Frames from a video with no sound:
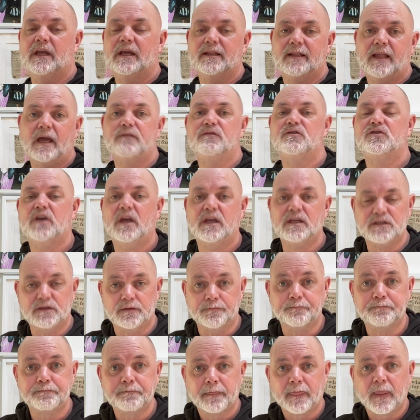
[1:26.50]

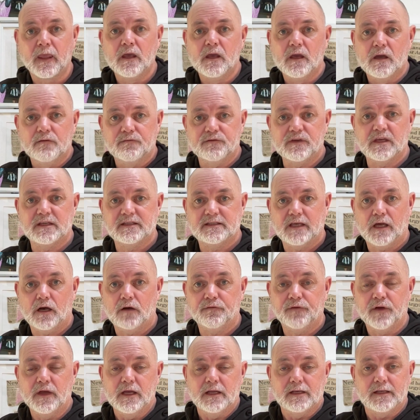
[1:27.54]
life-changing for
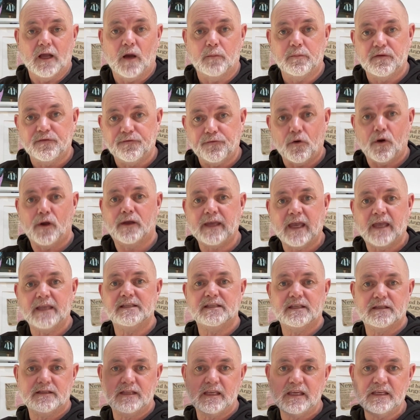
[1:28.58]
yourself. Now, before I get
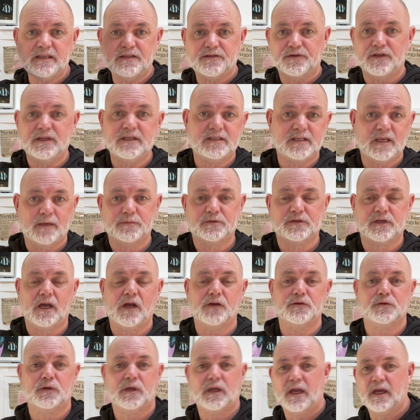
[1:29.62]
into these three tips,
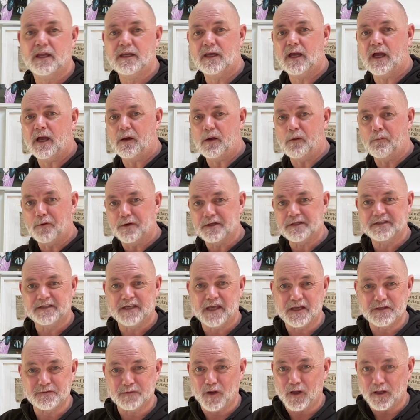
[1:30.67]
guys, okay, yeah, I want to
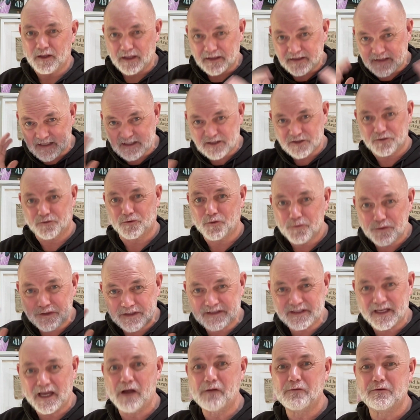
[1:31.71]
say as well, this is going to
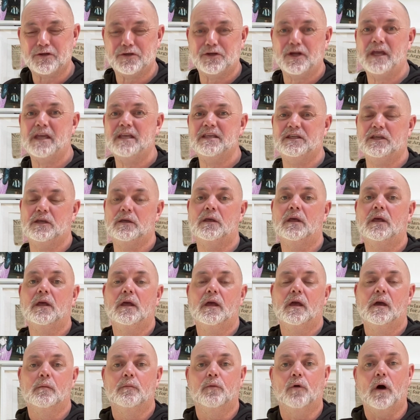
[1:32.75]
sound crazy,
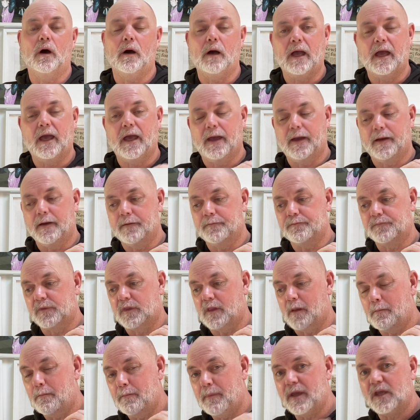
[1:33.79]
but
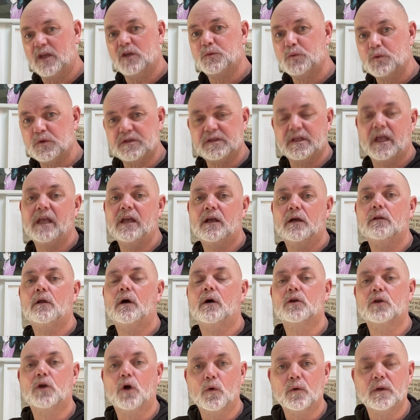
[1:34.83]
the biggest mistake a lot
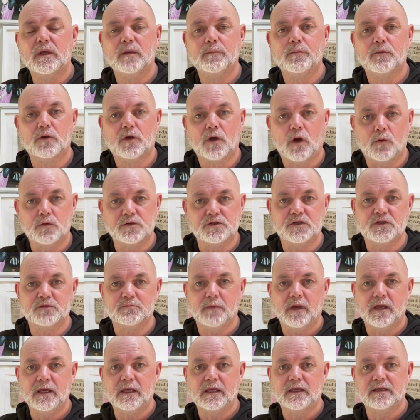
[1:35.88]
of goalkeeping coaches
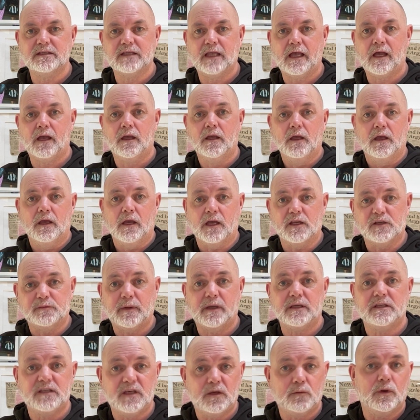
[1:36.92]
make is that,
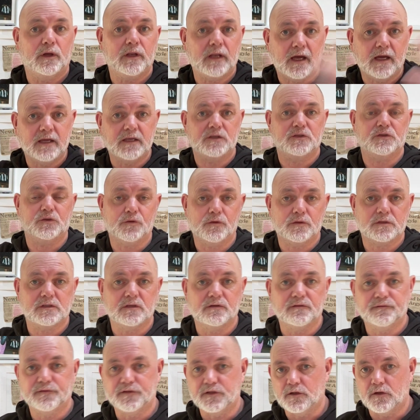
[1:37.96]
especially when I sort
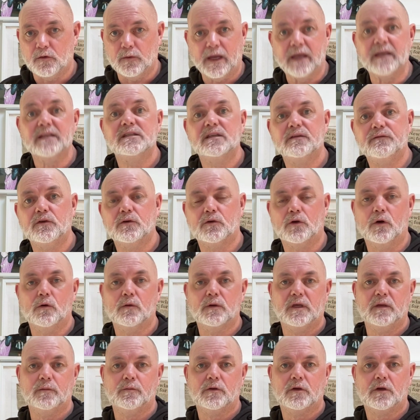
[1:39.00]
of, you know, interview
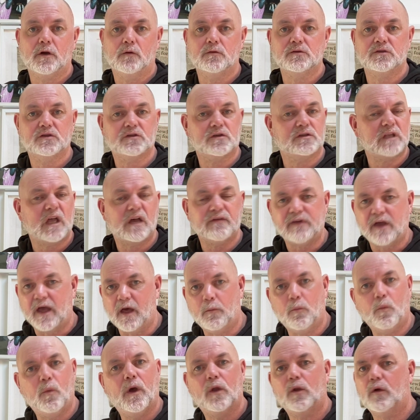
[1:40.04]
goalkeeping coaches, because I've
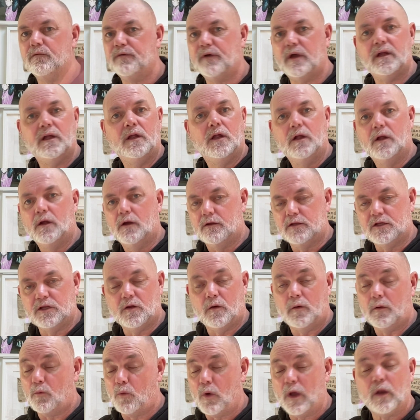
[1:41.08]
helped well over
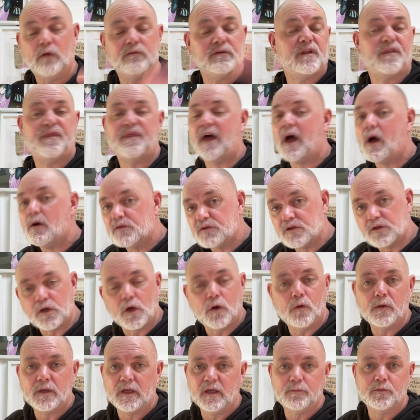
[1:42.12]
1,000
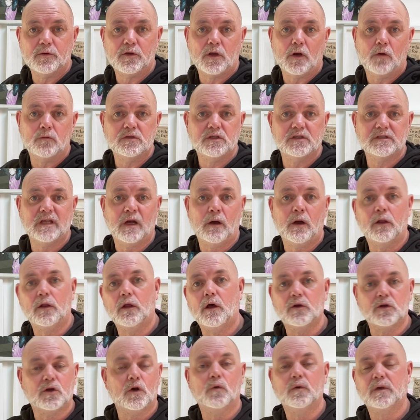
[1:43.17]
goalkeeping coaches now. A
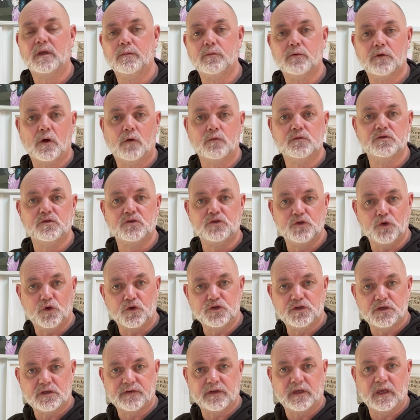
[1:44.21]
lot of goalkeeping coaches join
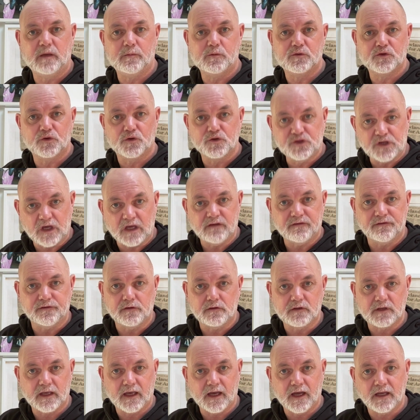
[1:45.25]
Just for Keepers or
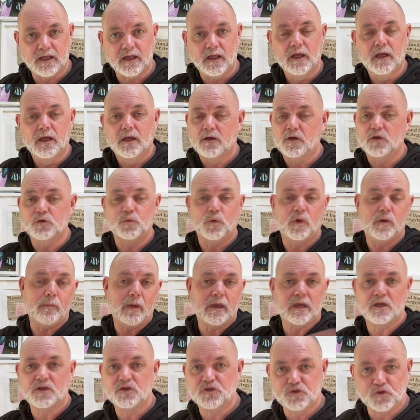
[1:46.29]
J4K, because we
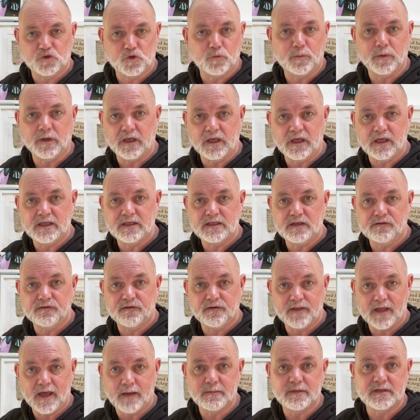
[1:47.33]
make it super easy
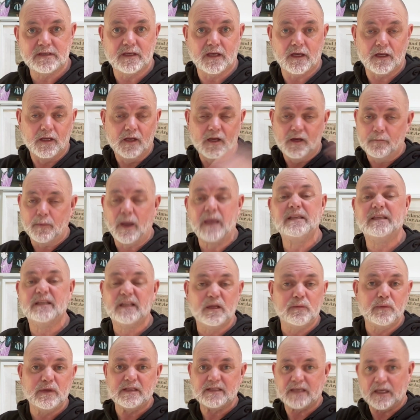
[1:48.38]
for them to,
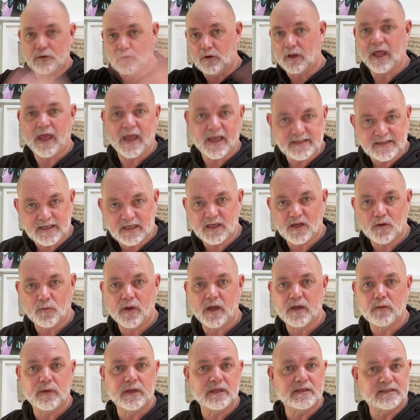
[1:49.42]
basically we take all the headache
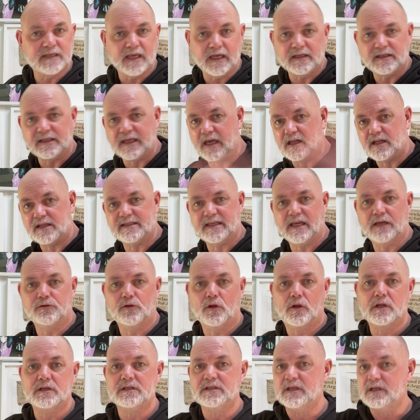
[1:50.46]
away, we take care of
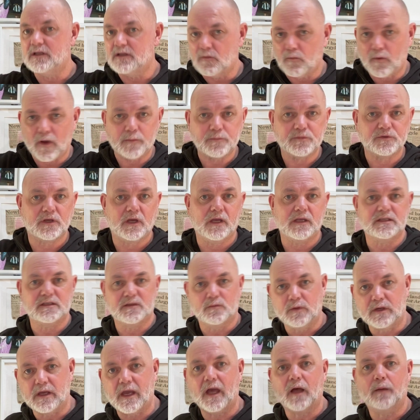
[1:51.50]
technology, the websites,
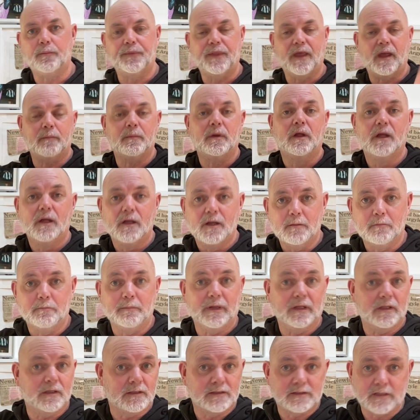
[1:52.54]
and we help them
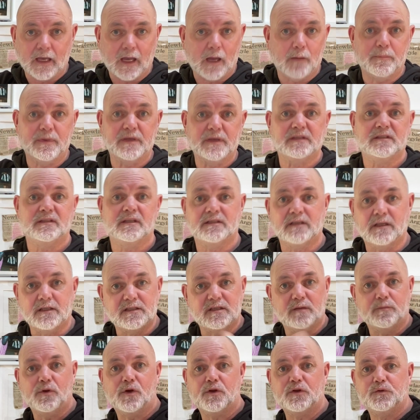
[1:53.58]
build a business. And
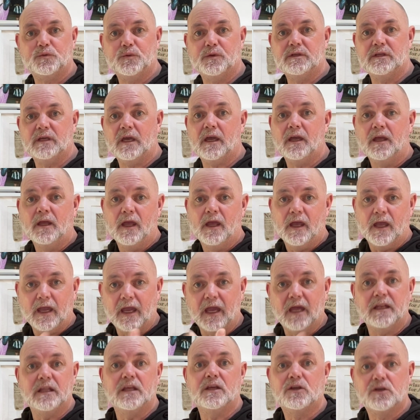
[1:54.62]
to be honest with you,
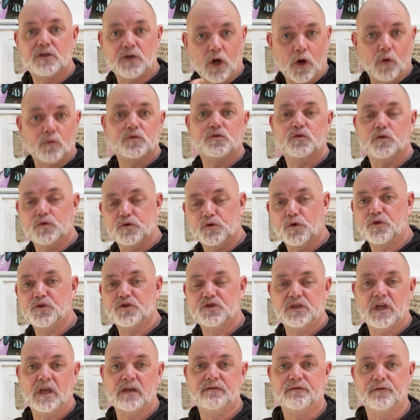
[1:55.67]
any coach who joins
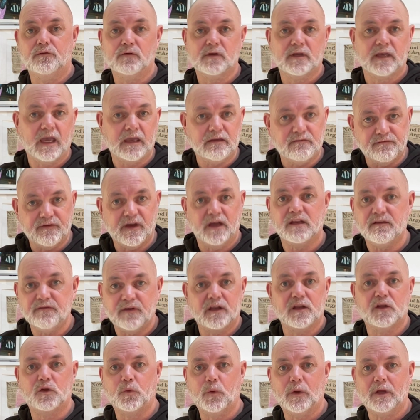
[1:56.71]
J4K, very,
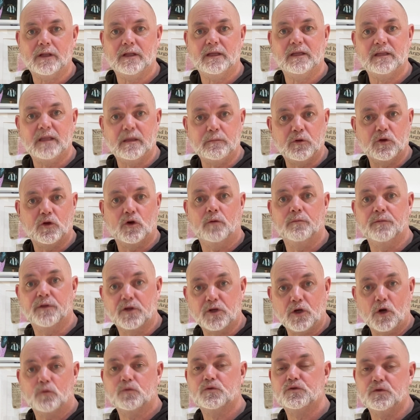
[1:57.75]
very quickly, they become the
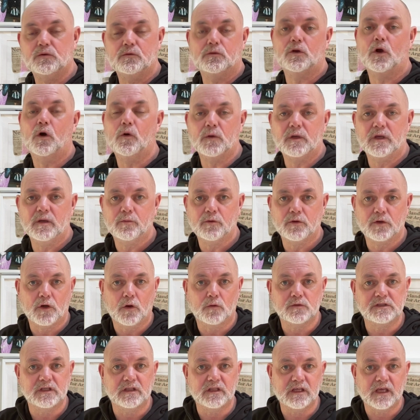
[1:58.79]
go-to goalkeeping
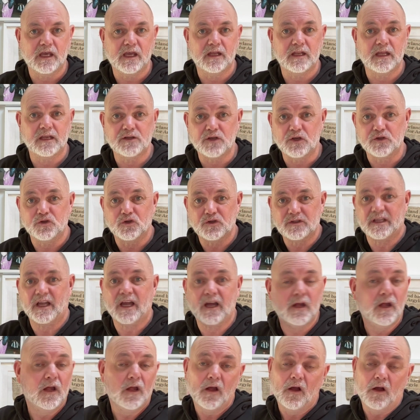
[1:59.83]
coach in the area. It's just
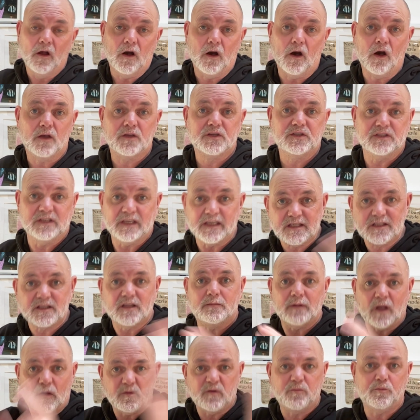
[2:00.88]
that our
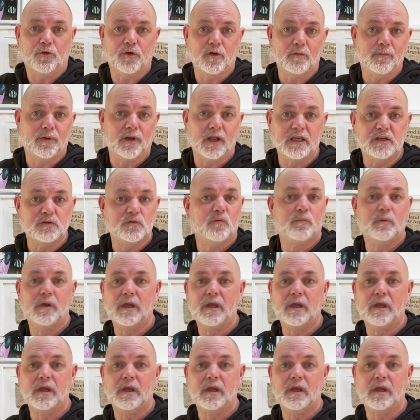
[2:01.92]
system that we put in place, we've